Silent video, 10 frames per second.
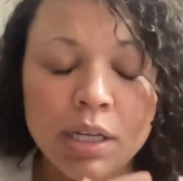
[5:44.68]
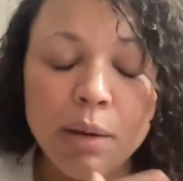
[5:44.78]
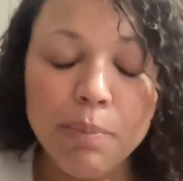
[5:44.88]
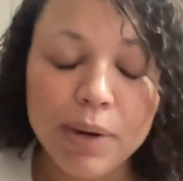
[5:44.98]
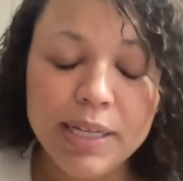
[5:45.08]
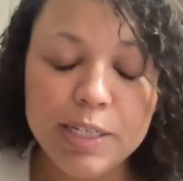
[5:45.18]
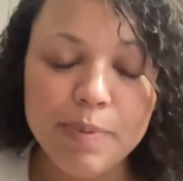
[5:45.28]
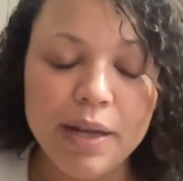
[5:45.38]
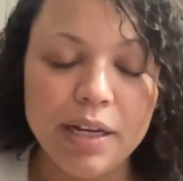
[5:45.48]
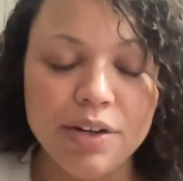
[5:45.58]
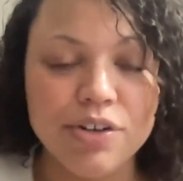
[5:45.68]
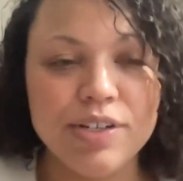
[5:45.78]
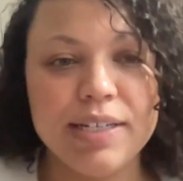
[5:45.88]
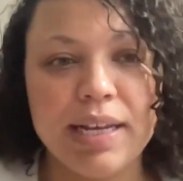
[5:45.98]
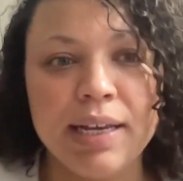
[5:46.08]
Now, Brainspotting
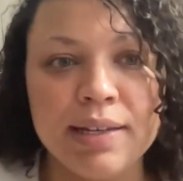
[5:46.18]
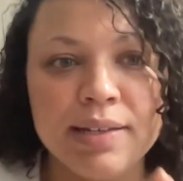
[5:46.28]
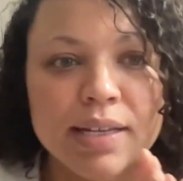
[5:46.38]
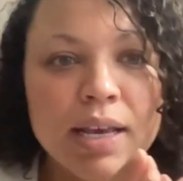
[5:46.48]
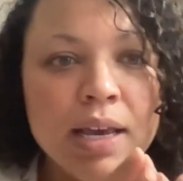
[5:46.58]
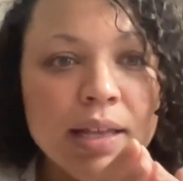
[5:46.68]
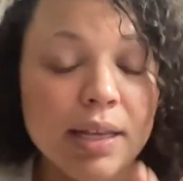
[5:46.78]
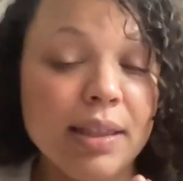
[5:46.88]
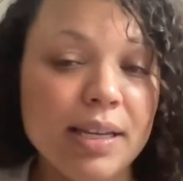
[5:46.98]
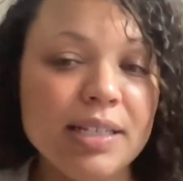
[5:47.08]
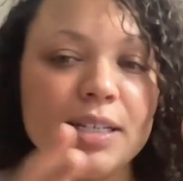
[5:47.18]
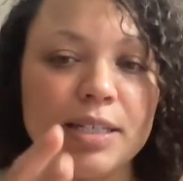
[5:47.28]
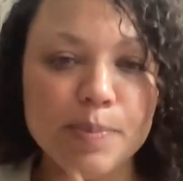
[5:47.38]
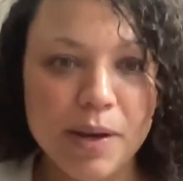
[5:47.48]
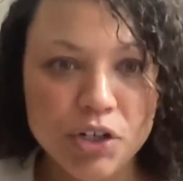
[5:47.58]
understands that this
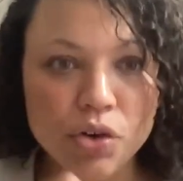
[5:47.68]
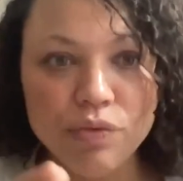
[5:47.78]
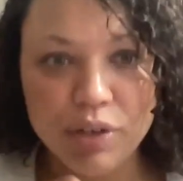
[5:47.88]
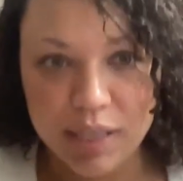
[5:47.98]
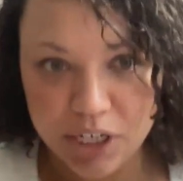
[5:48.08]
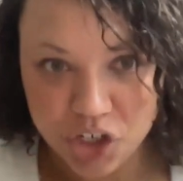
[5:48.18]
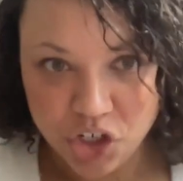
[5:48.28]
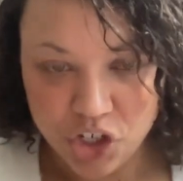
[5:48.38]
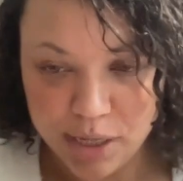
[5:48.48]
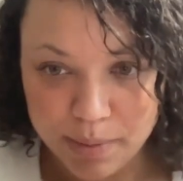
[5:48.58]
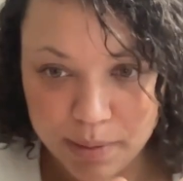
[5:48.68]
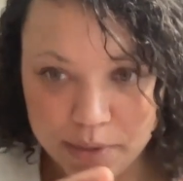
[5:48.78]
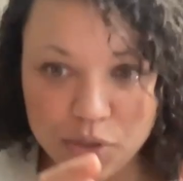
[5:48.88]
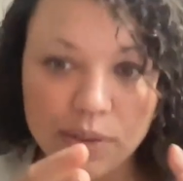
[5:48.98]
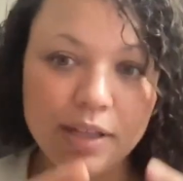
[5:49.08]
special relationship
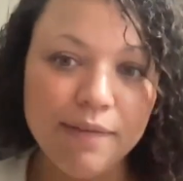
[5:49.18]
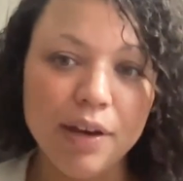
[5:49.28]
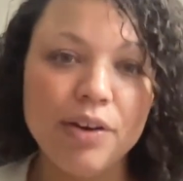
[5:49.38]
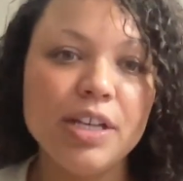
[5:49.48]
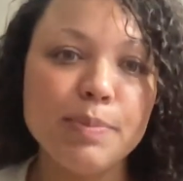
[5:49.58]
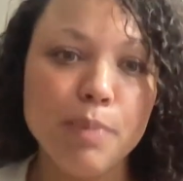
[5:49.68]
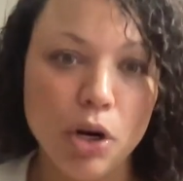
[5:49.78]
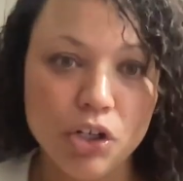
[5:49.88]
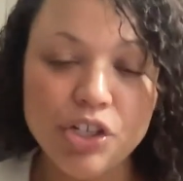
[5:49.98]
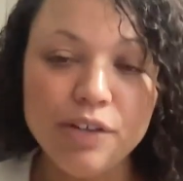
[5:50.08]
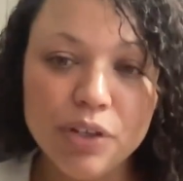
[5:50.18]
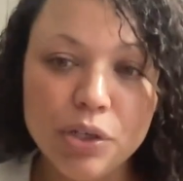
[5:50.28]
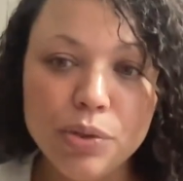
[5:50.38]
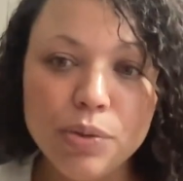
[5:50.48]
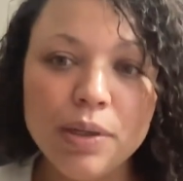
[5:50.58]
between the various parts of
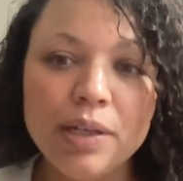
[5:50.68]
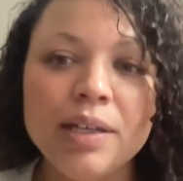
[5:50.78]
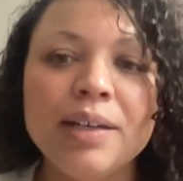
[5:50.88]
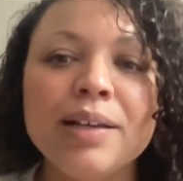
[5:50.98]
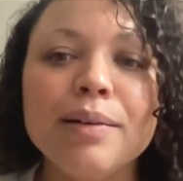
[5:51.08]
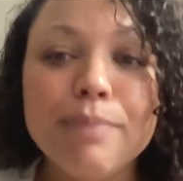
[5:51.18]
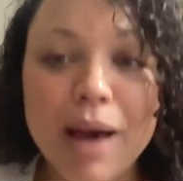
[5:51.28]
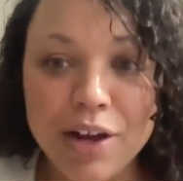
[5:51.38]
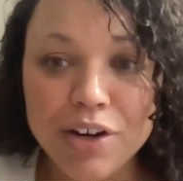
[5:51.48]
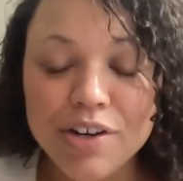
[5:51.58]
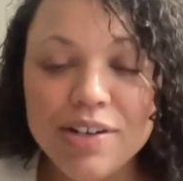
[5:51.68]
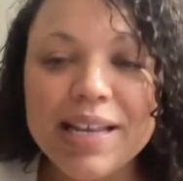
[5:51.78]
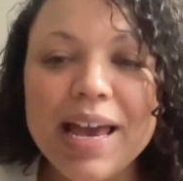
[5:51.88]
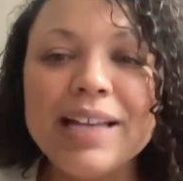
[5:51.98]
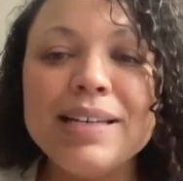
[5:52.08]
you matters
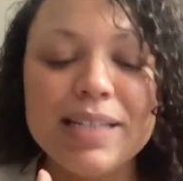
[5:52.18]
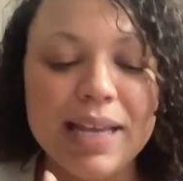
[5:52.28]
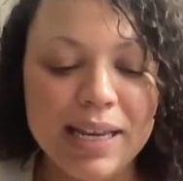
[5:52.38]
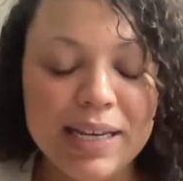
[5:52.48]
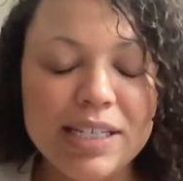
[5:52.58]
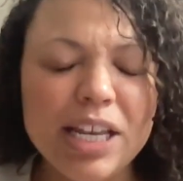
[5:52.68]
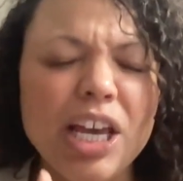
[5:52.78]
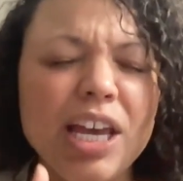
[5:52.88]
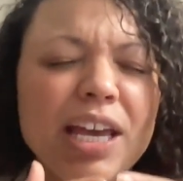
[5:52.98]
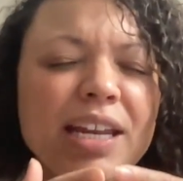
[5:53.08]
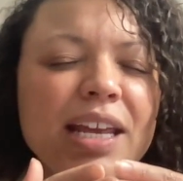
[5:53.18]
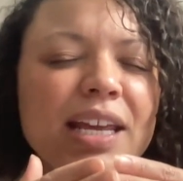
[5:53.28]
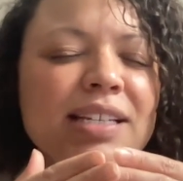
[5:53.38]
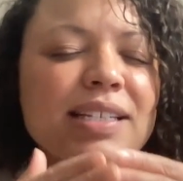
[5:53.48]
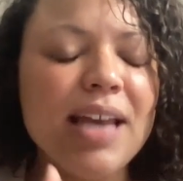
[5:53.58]
and takes an
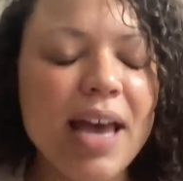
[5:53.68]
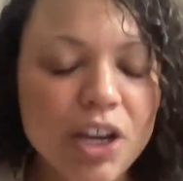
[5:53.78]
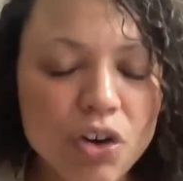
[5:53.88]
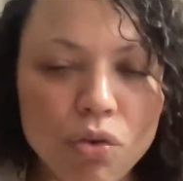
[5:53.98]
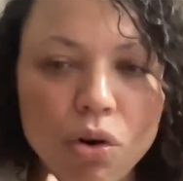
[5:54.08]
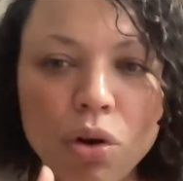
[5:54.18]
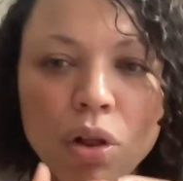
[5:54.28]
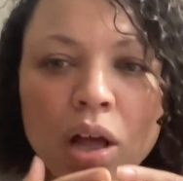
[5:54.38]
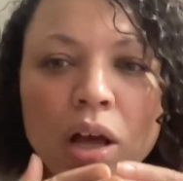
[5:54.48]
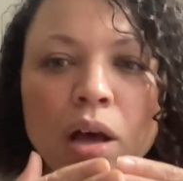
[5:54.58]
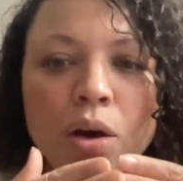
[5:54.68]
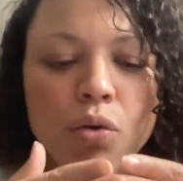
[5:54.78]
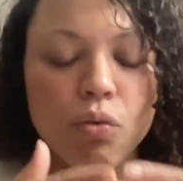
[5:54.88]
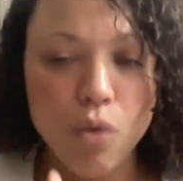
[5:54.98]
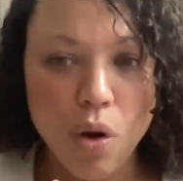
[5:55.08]
integral
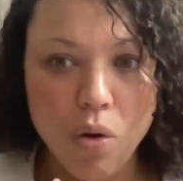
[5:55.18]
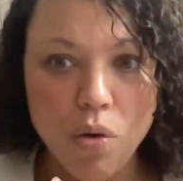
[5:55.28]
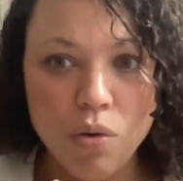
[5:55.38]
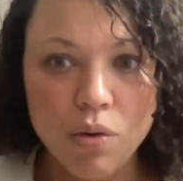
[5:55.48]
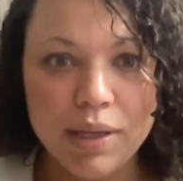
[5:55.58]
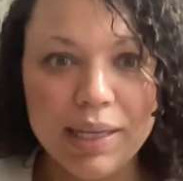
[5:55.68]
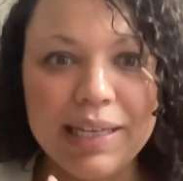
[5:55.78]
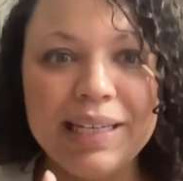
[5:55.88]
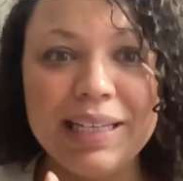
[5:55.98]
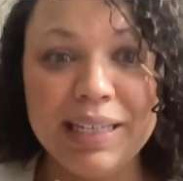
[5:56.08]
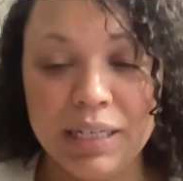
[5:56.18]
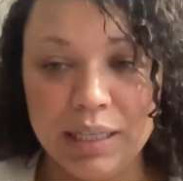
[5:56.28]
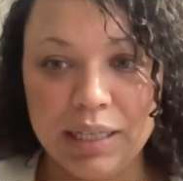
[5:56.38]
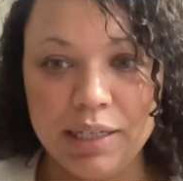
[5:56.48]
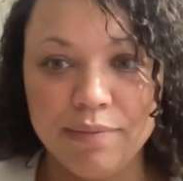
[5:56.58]
role in
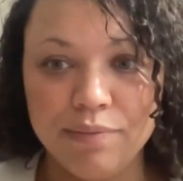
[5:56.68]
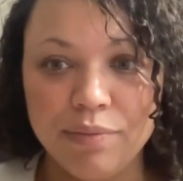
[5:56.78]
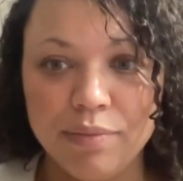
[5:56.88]
healing,